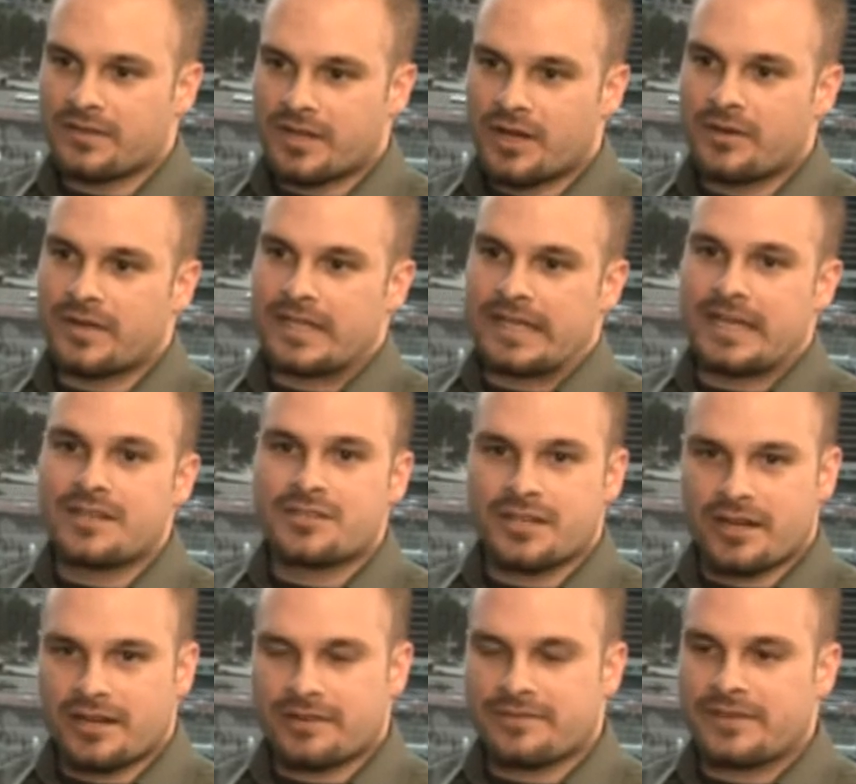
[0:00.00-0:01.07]
know in the
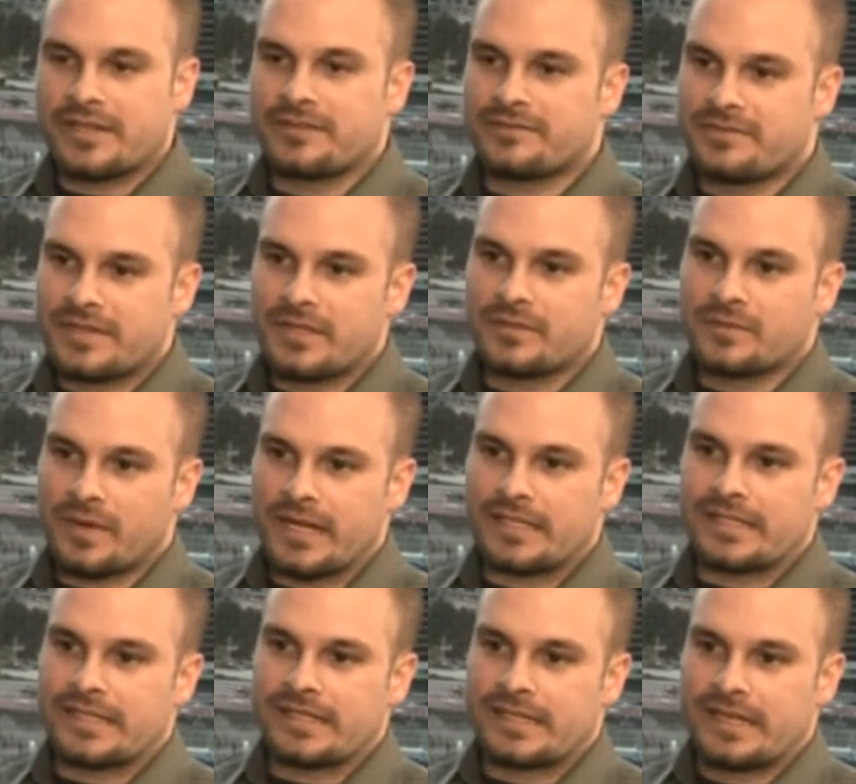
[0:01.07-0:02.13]
engineering field, field
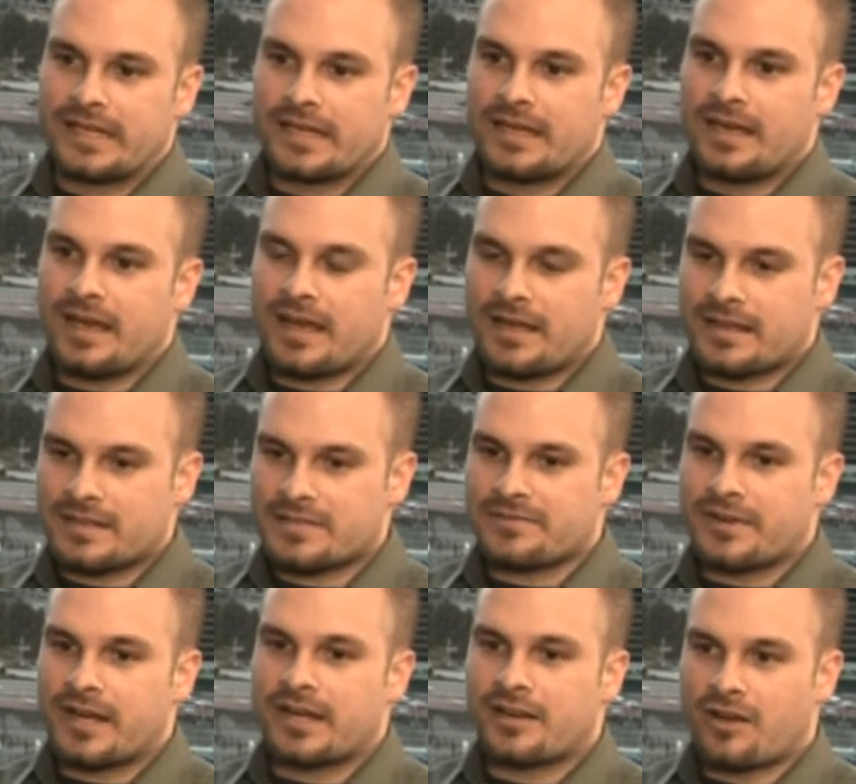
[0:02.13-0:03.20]
welding uh, is a
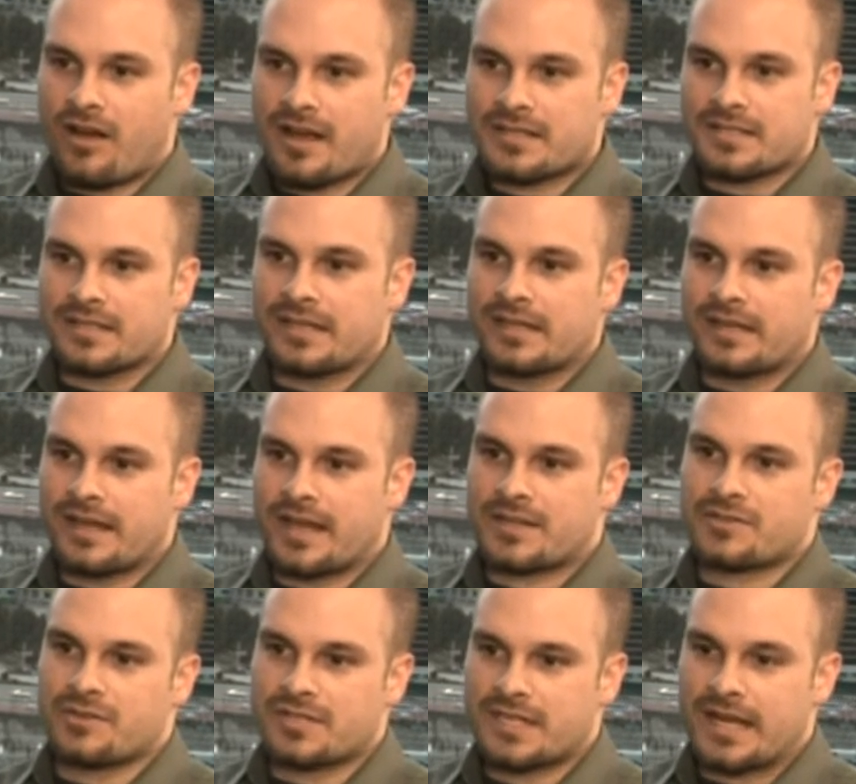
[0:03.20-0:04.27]
very costly
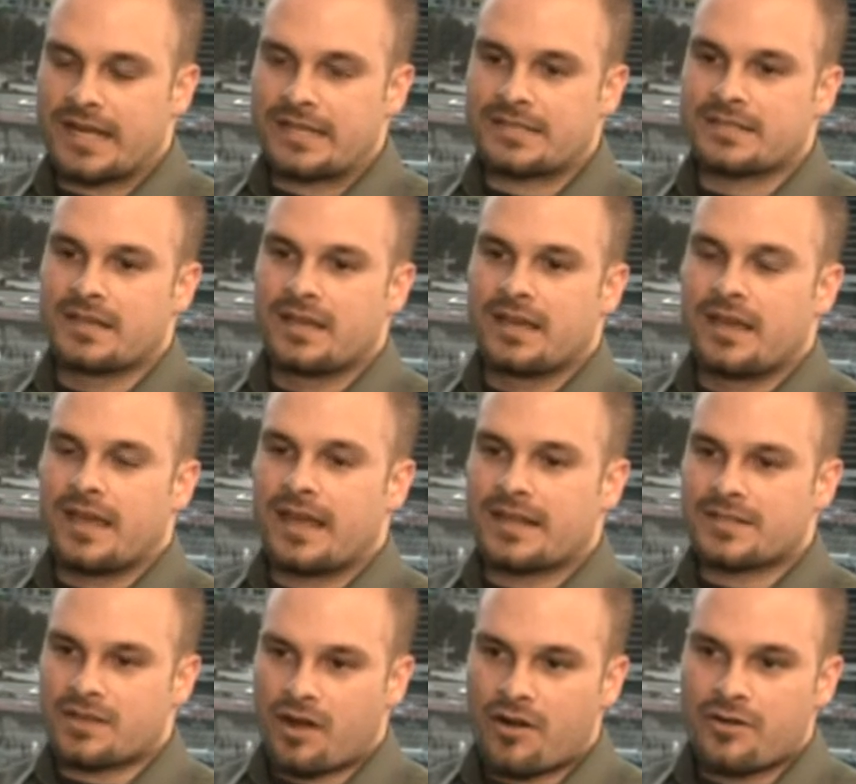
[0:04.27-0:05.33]
exercise and
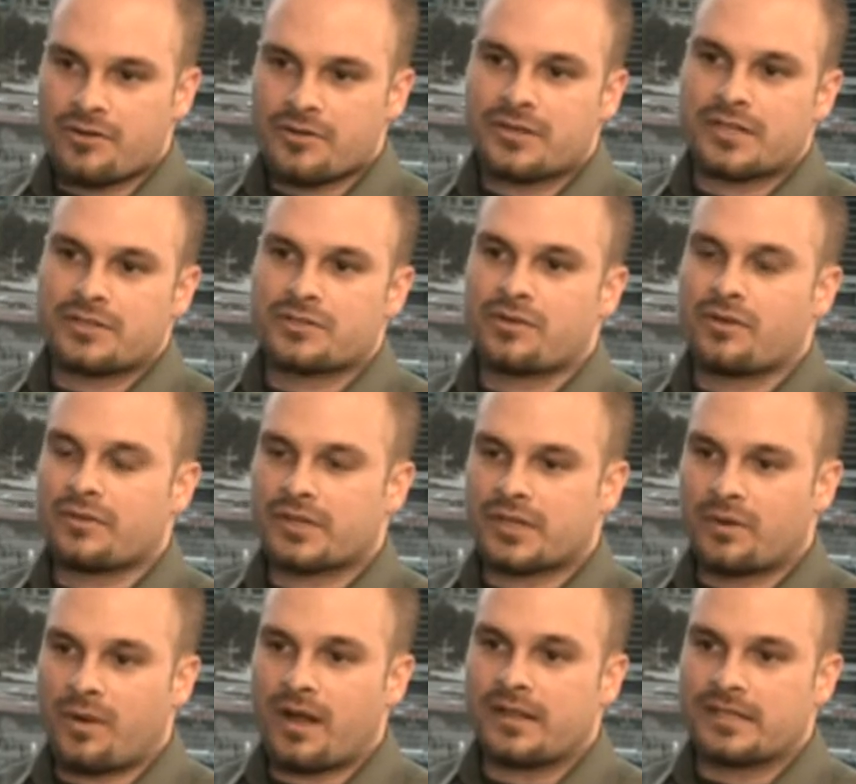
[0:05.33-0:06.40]
it's harder to control the
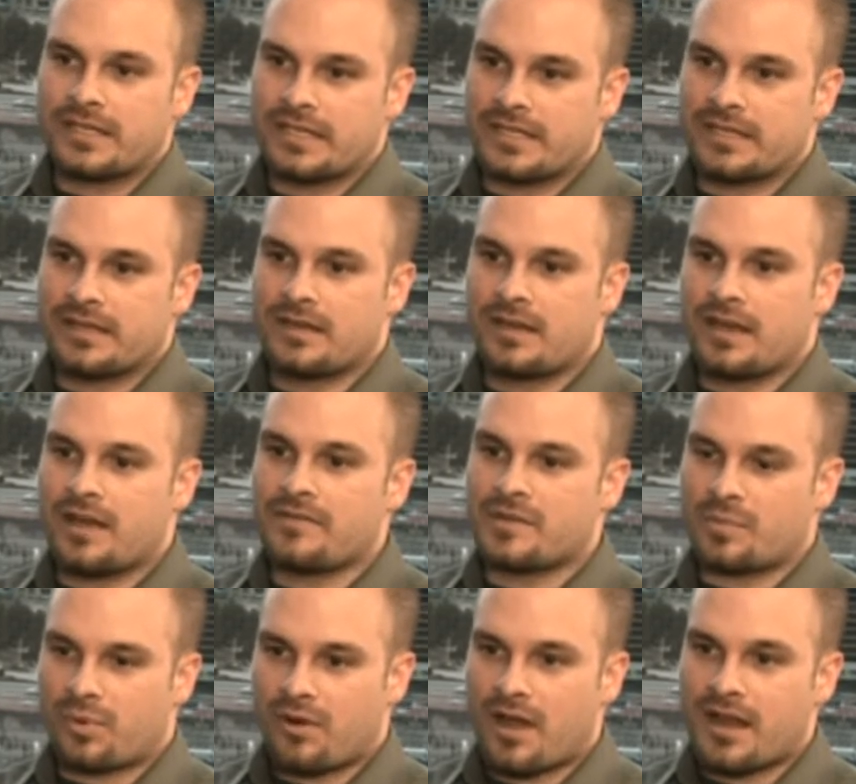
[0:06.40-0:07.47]
quality of
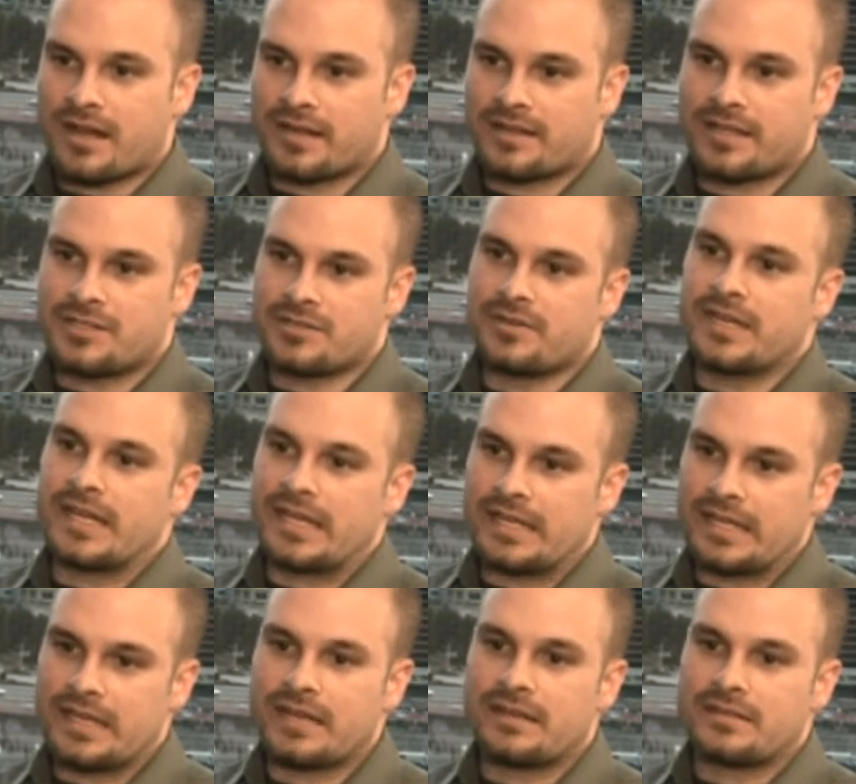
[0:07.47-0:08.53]
the product that you get
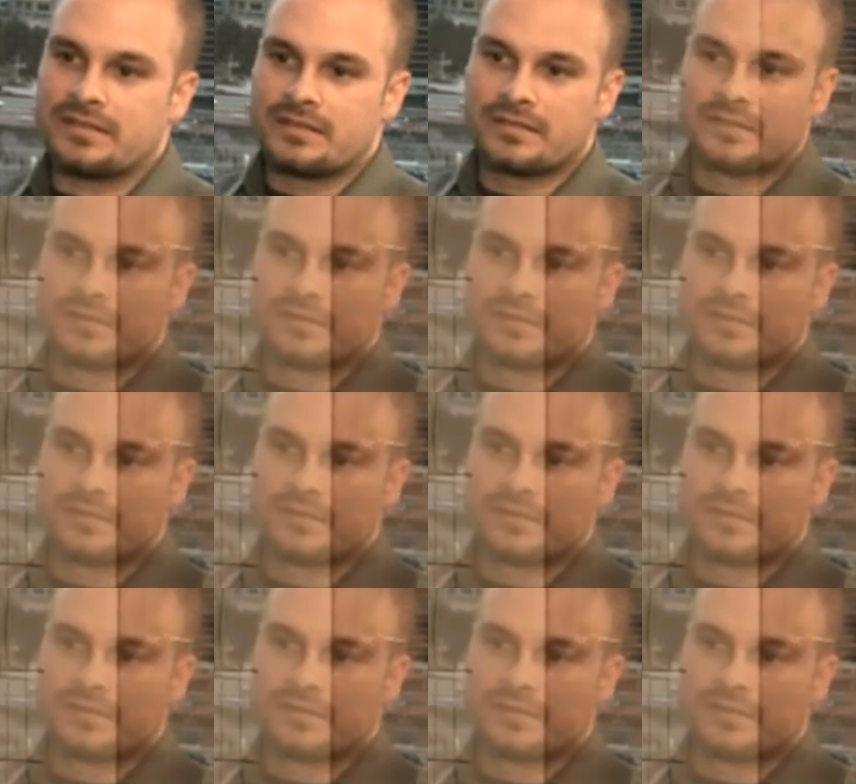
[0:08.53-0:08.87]
in the end.